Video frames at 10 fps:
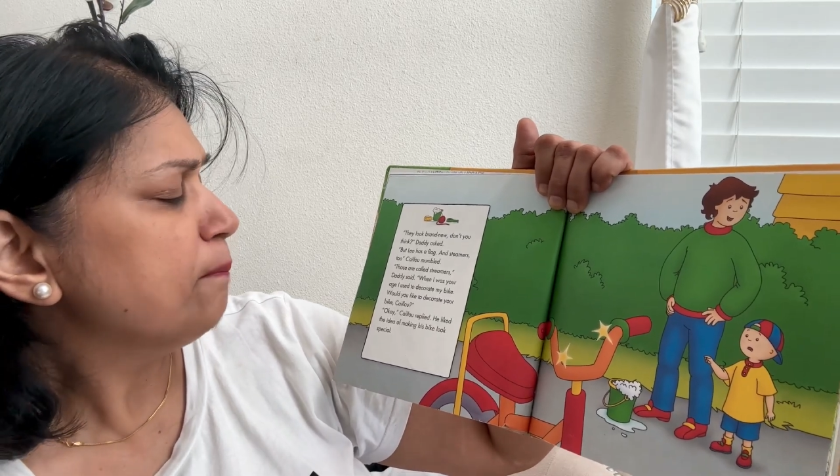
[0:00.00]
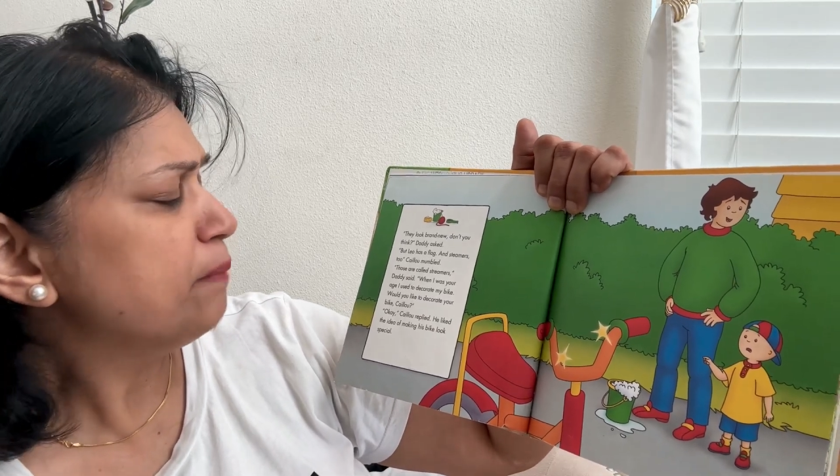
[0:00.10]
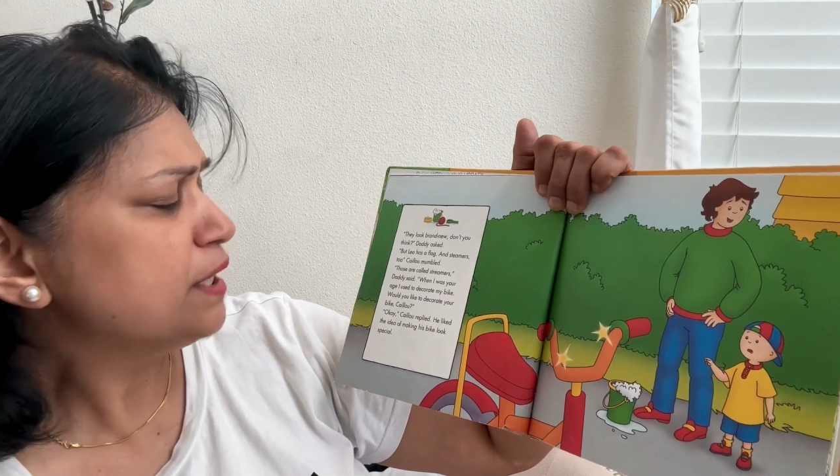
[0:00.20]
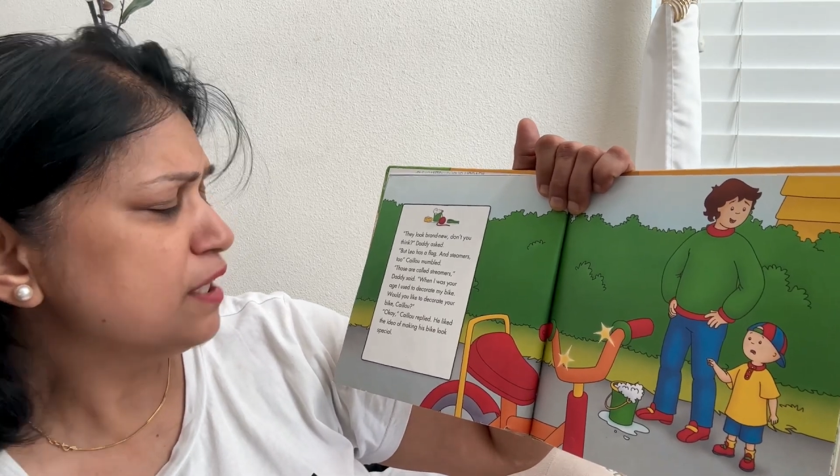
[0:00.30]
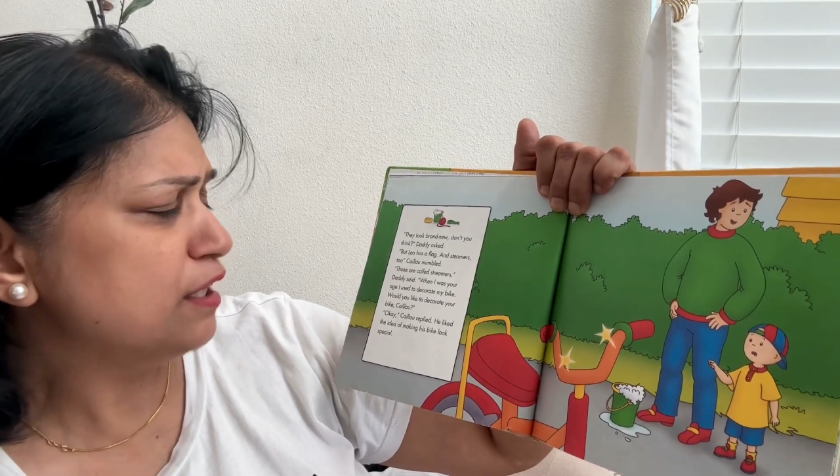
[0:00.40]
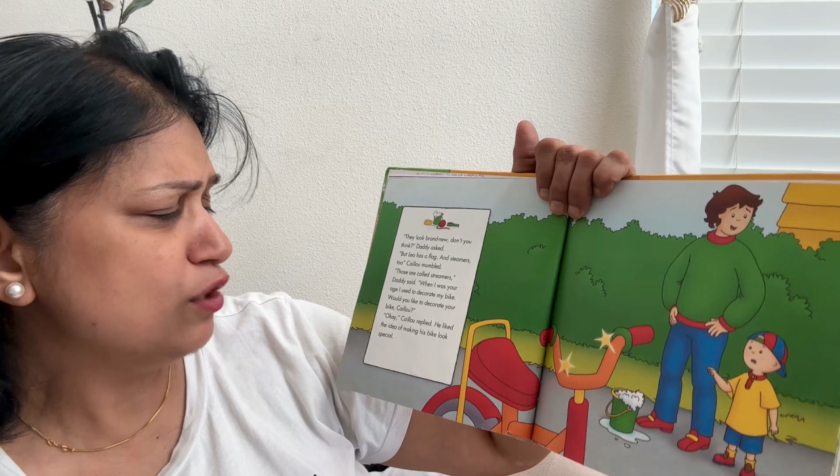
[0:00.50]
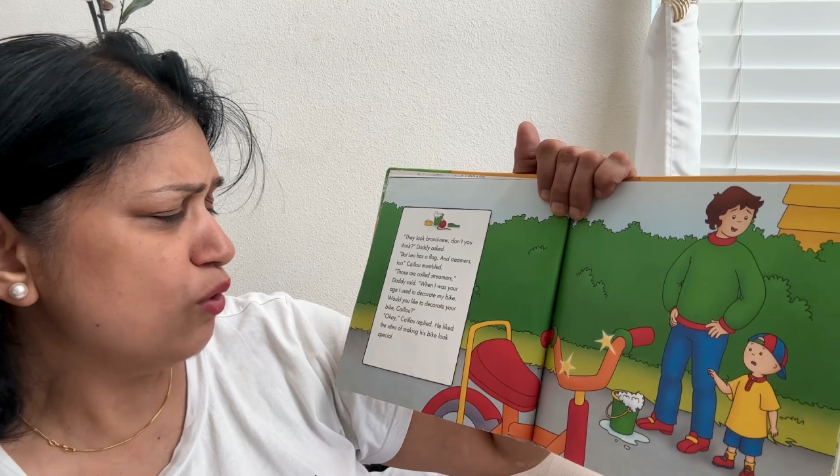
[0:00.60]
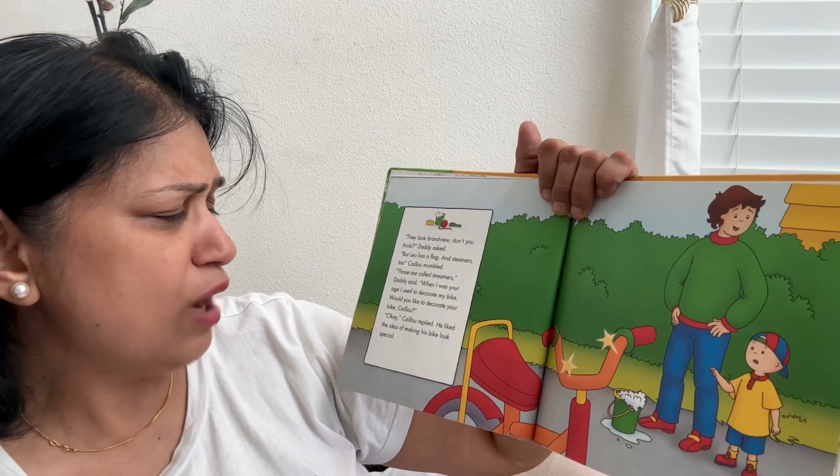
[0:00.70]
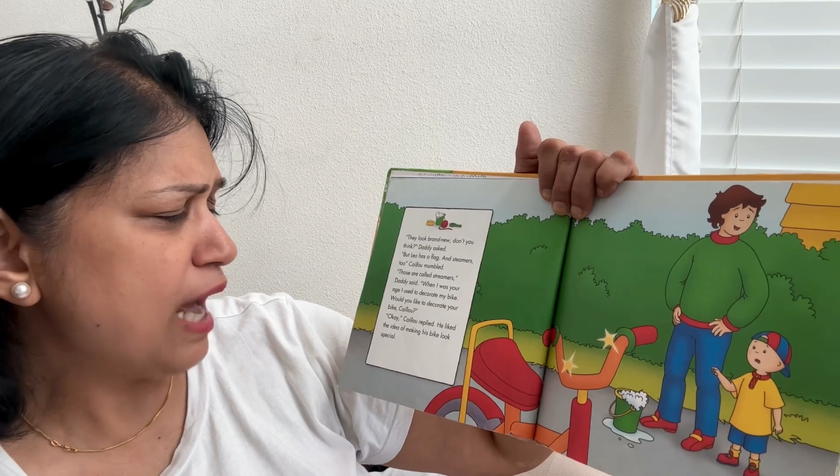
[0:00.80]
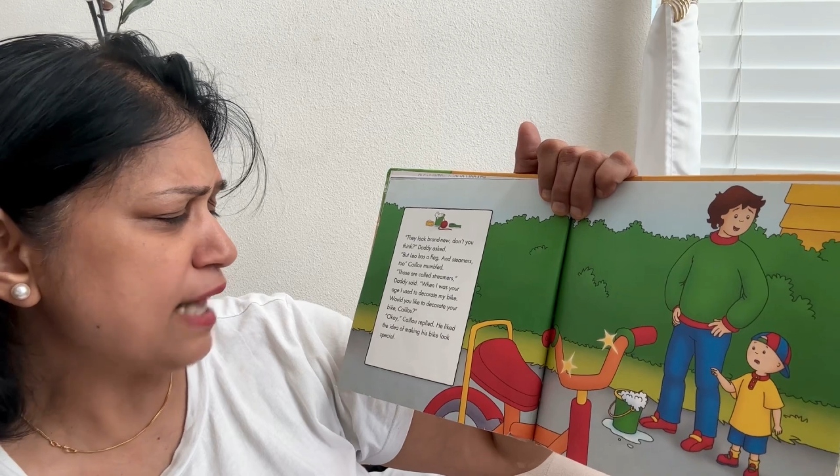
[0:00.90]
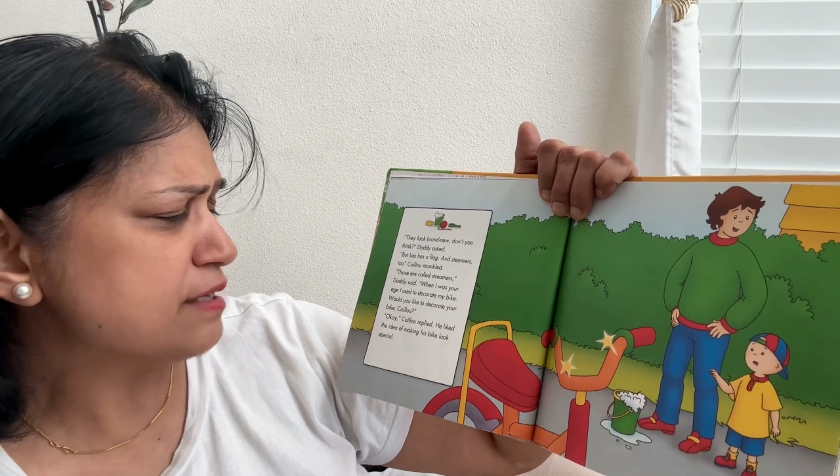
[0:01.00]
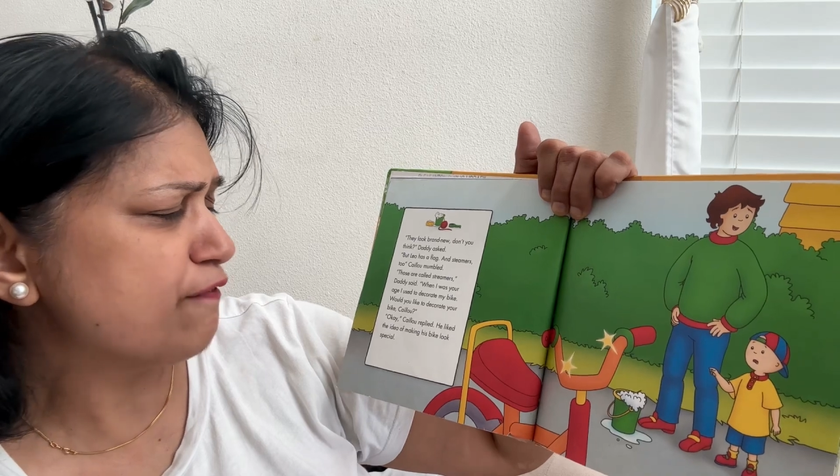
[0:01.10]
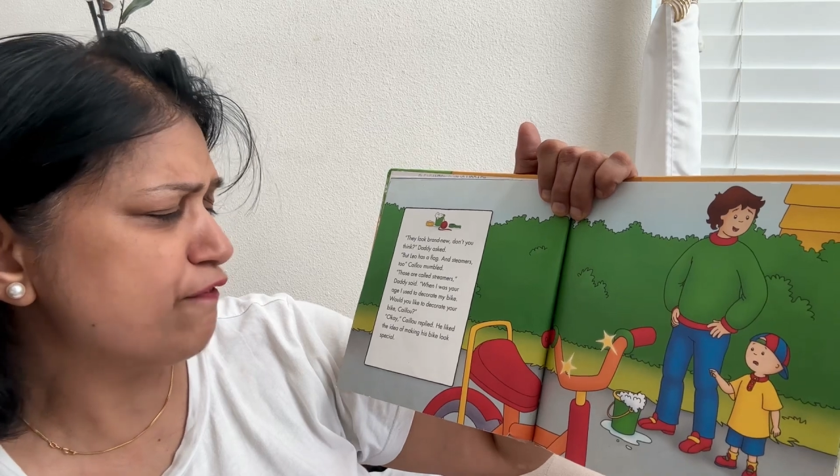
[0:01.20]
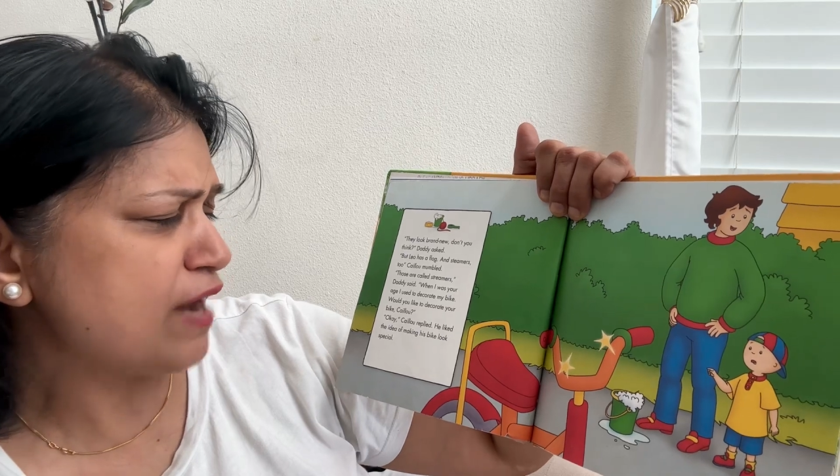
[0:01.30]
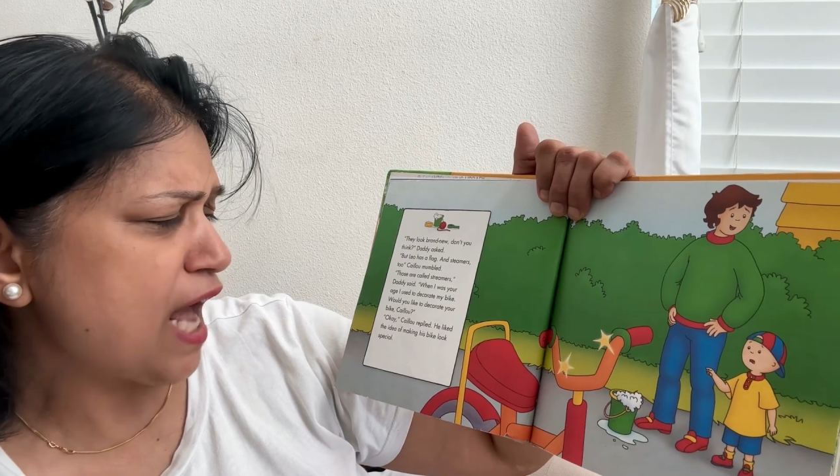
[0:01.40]
But Leo has a
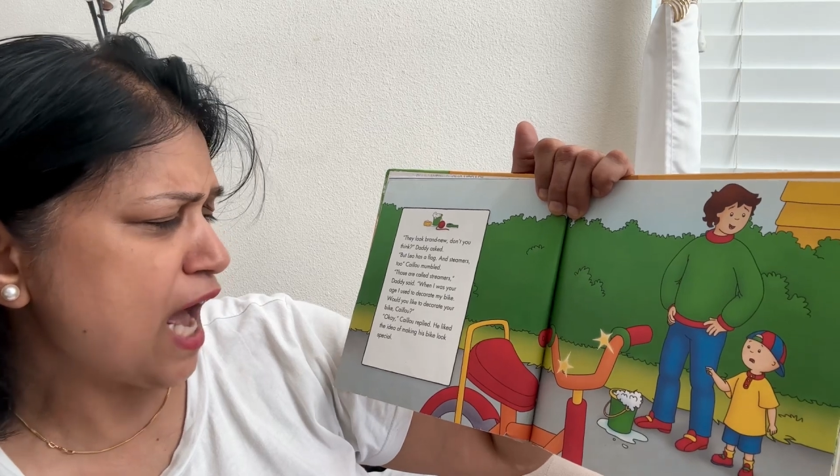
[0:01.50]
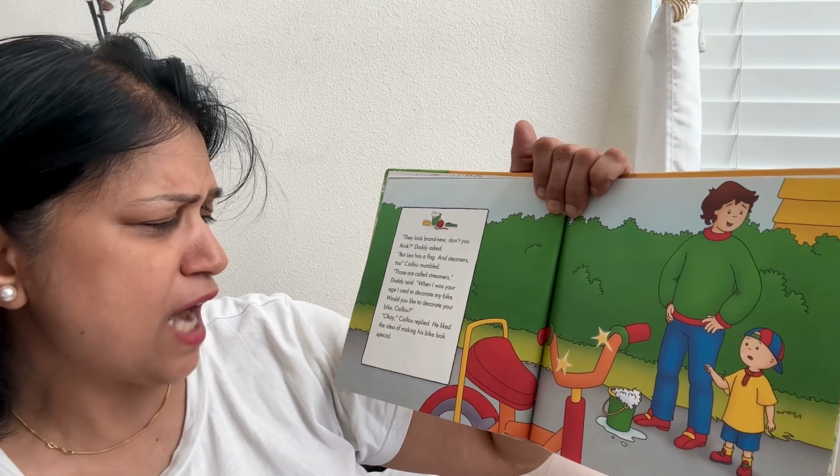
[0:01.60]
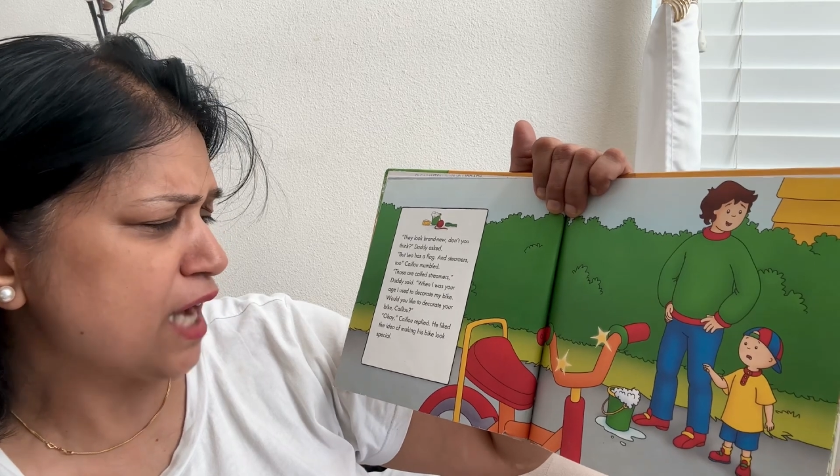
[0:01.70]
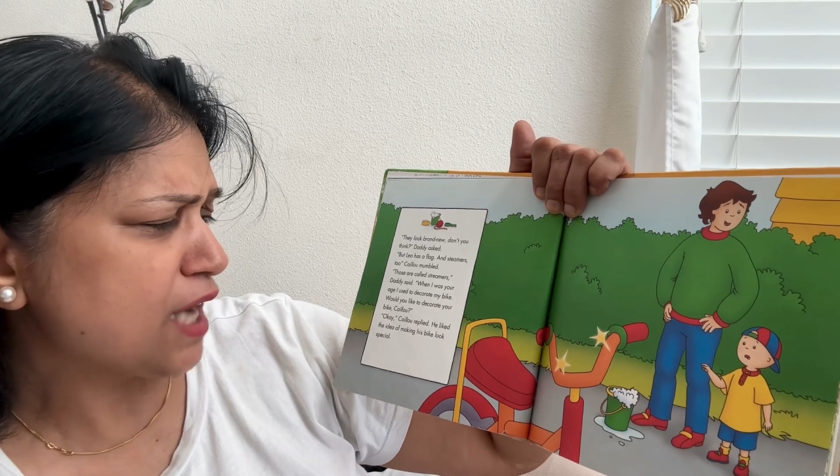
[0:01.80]
flag